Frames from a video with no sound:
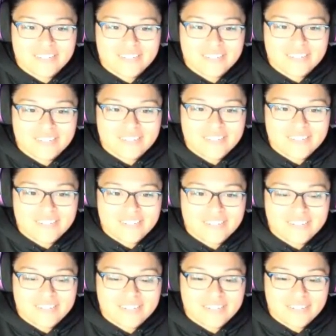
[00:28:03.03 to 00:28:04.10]

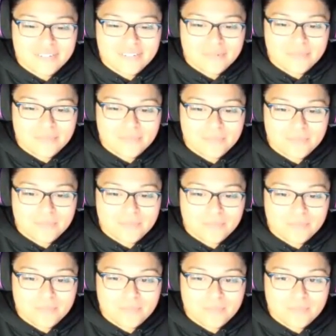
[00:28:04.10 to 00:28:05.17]

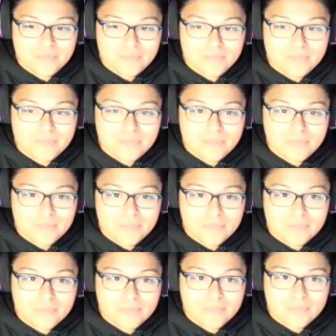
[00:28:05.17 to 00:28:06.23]

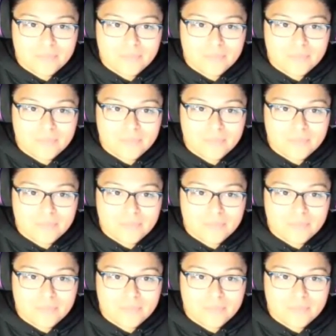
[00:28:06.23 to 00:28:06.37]
No words are spoken by the person on screen.